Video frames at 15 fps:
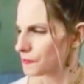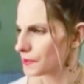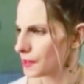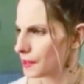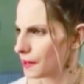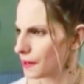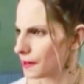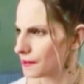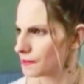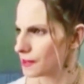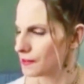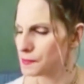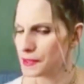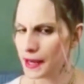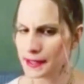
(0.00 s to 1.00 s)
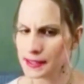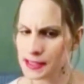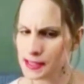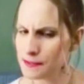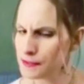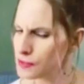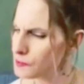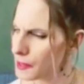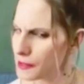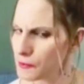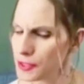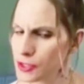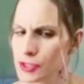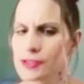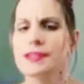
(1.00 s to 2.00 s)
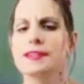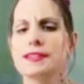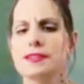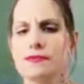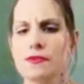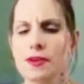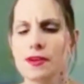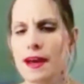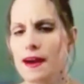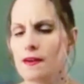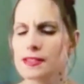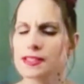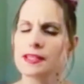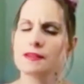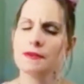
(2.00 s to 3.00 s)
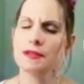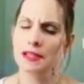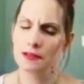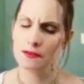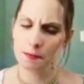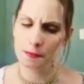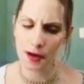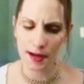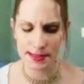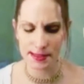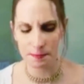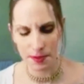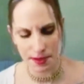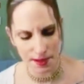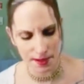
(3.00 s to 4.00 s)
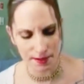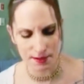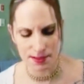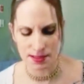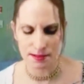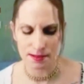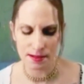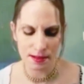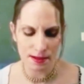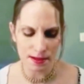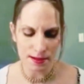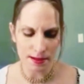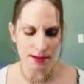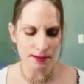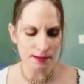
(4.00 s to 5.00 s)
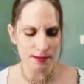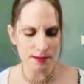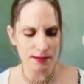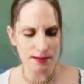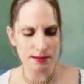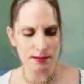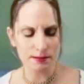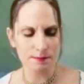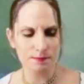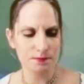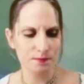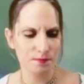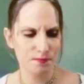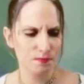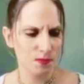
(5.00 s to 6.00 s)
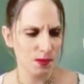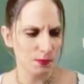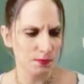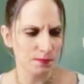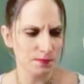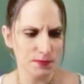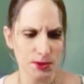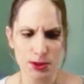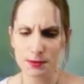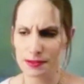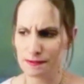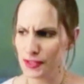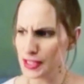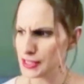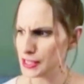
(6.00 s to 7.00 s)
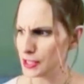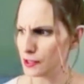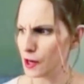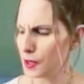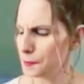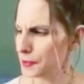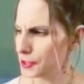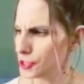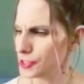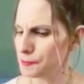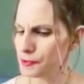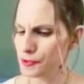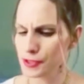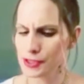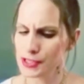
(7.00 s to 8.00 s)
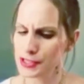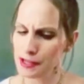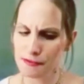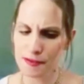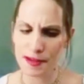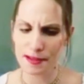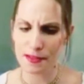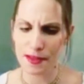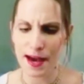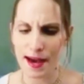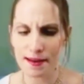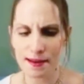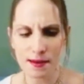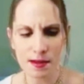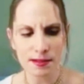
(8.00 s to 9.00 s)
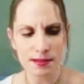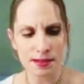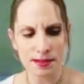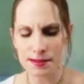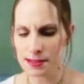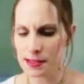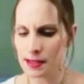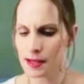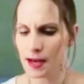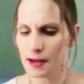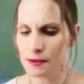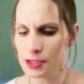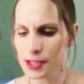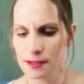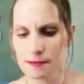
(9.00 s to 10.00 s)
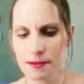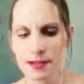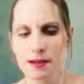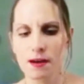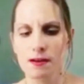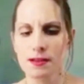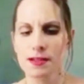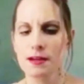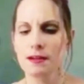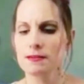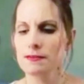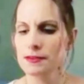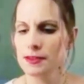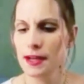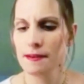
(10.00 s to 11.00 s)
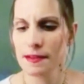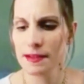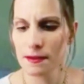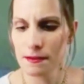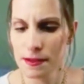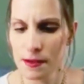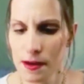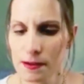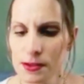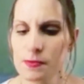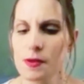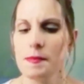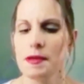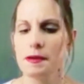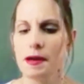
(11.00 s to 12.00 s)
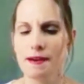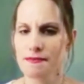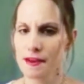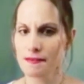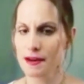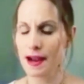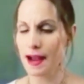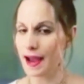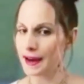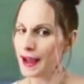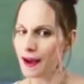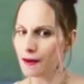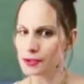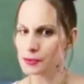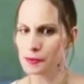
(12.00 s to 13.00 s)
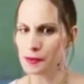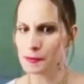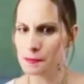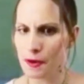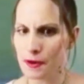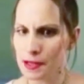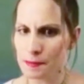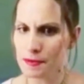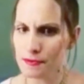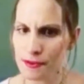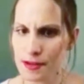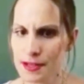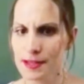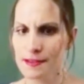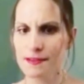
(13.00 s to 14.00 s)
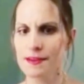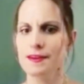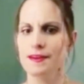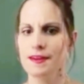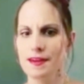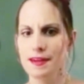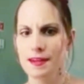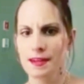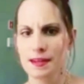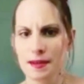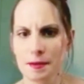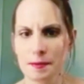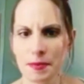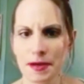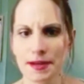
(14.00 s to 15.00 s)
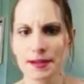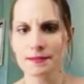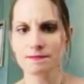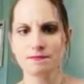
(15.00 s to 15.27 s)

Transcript: uh, I've been adding stuff to my wish list for the house. Like we need new pots and pans and and uh, should invest in a carpet shampoo or stuff like that. Because uh, I wish I could invite all y'all over and have like a real housewarming. I've never had a housewarming party before either, but